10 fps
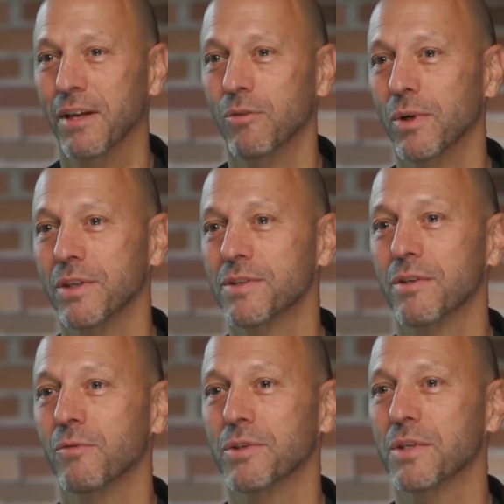What is
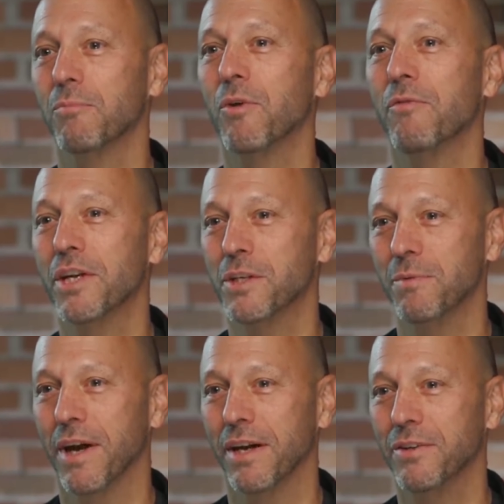the, what's the motivation
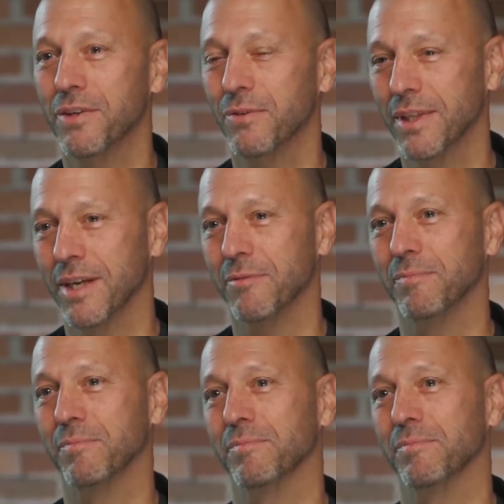behind you doing that?